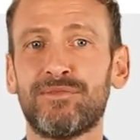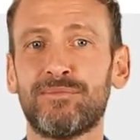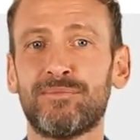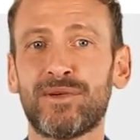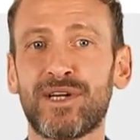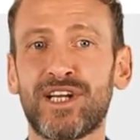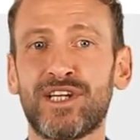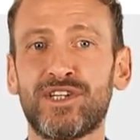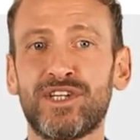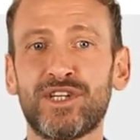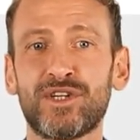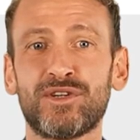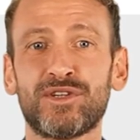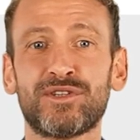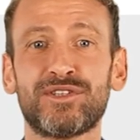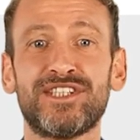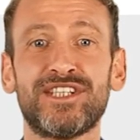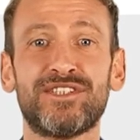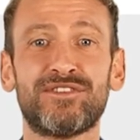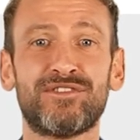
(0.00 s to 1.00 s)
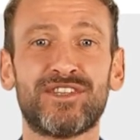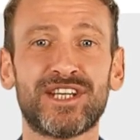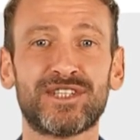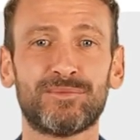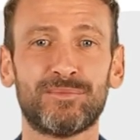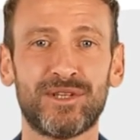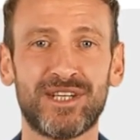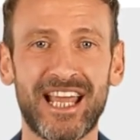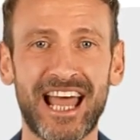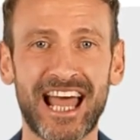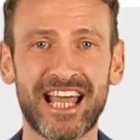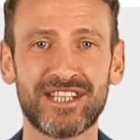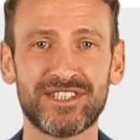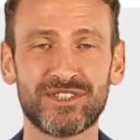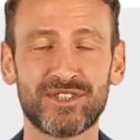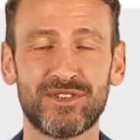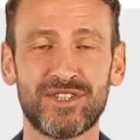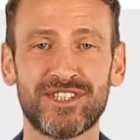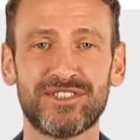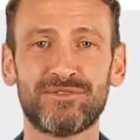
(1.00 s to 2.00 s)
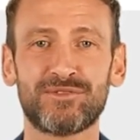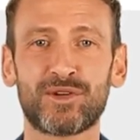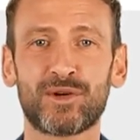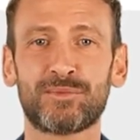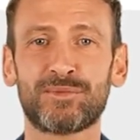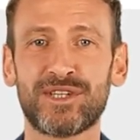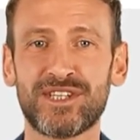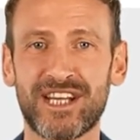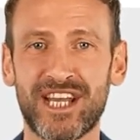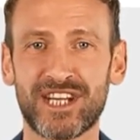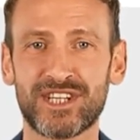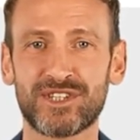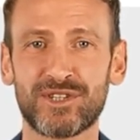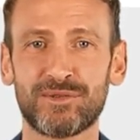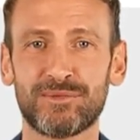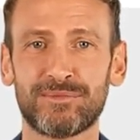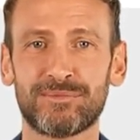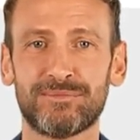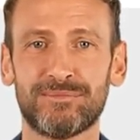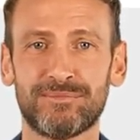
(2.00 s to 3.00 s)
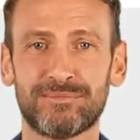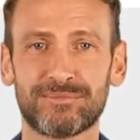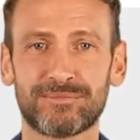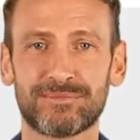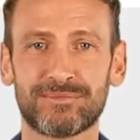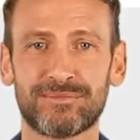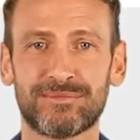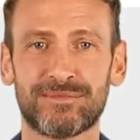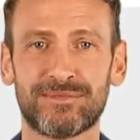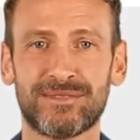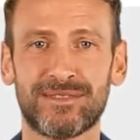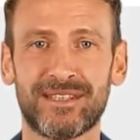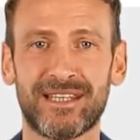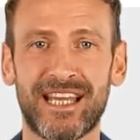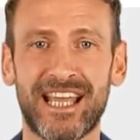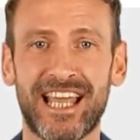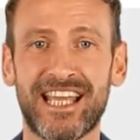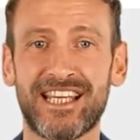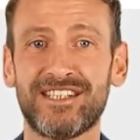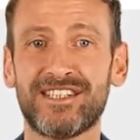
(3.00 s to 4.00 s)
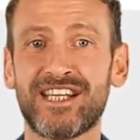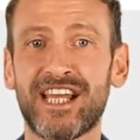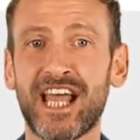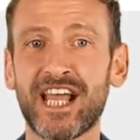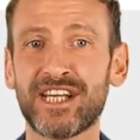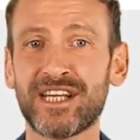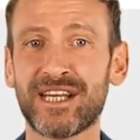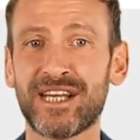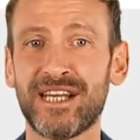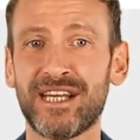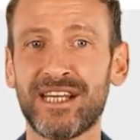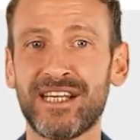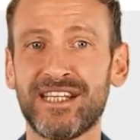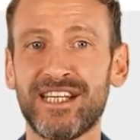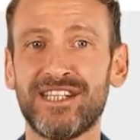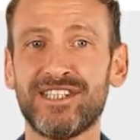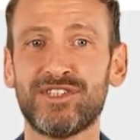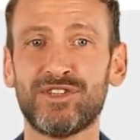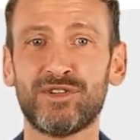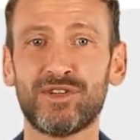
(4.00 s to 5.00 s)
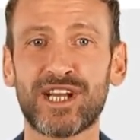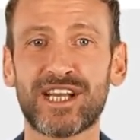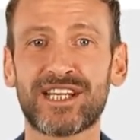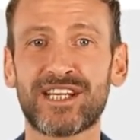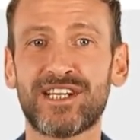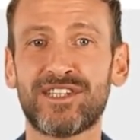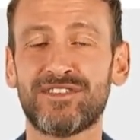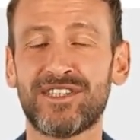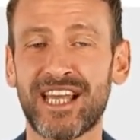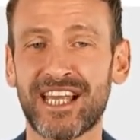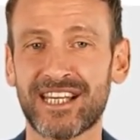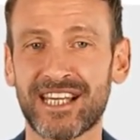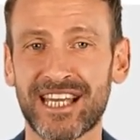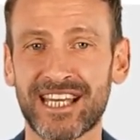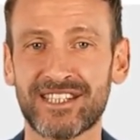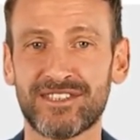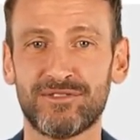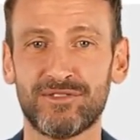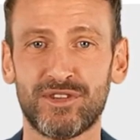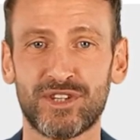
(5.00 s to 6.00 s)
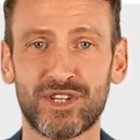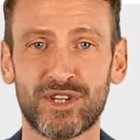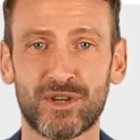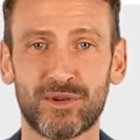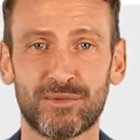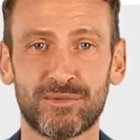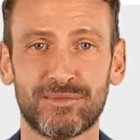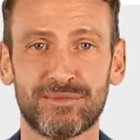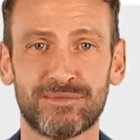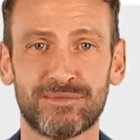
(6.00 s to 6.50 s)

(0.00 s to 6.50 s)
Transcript: But are you using Facebook ads to its full potential? If not, this training event is for you.